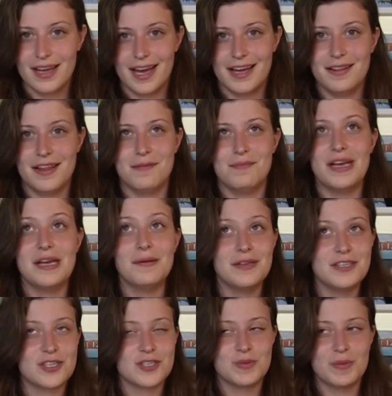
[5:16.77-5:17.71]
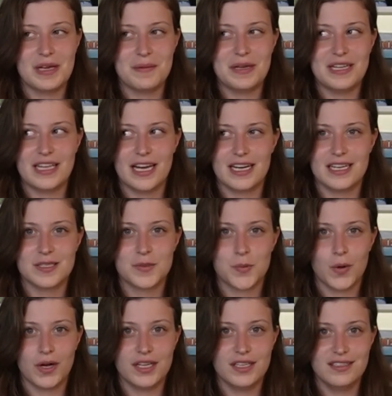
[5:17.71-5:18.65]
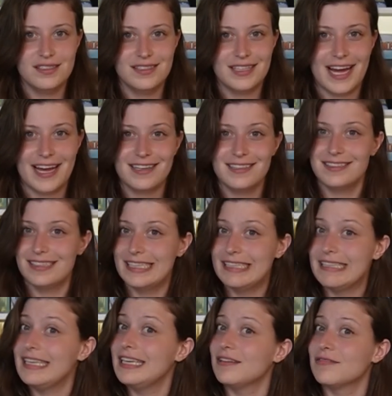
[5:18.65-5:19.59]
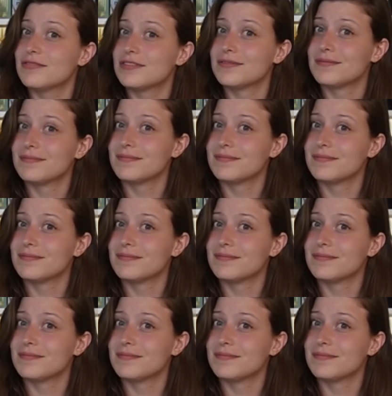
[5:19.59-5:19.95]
And then maybe, just maybe, that is one that can leave.